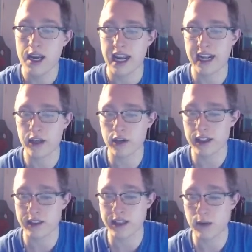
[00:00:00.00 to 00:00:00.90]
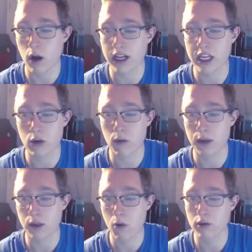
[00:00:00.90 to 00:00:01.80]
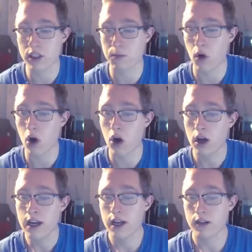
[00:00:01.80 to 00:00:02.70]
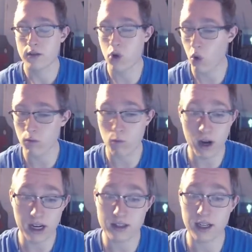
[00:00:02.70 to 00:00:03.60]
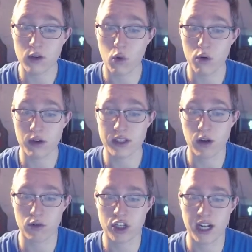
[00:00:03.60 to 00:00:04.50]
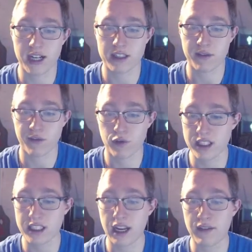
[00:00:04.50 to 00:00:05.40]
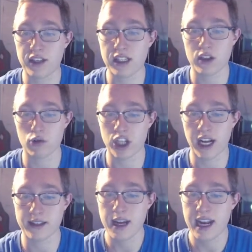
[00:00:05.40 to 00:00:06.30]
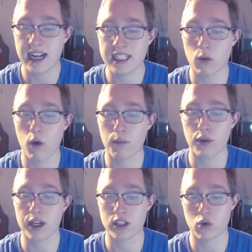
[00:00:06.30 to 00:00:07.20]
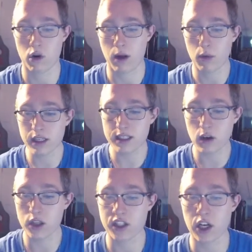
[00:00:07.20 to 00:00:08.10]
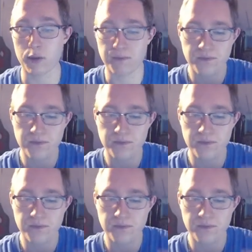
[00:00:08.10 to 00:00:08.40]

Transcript: And you're going to see right here when we throw this ball, right outside corner has no chance. Free safety has no chance. It's a one-play score. Now, what I did also